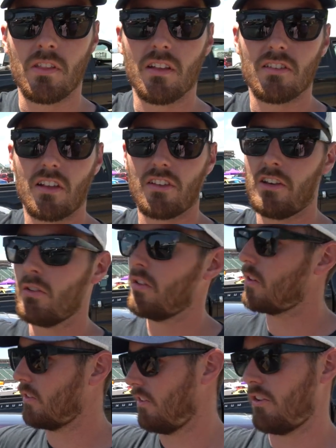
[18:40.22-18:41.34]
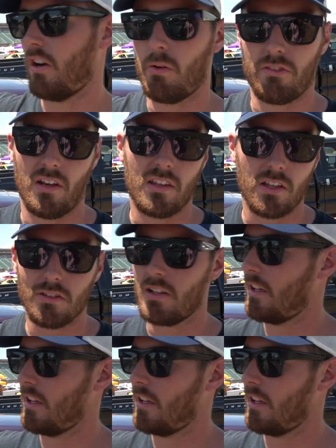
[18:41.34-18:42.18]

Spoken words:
into this, because I knew that Chris's car was dead. He killed it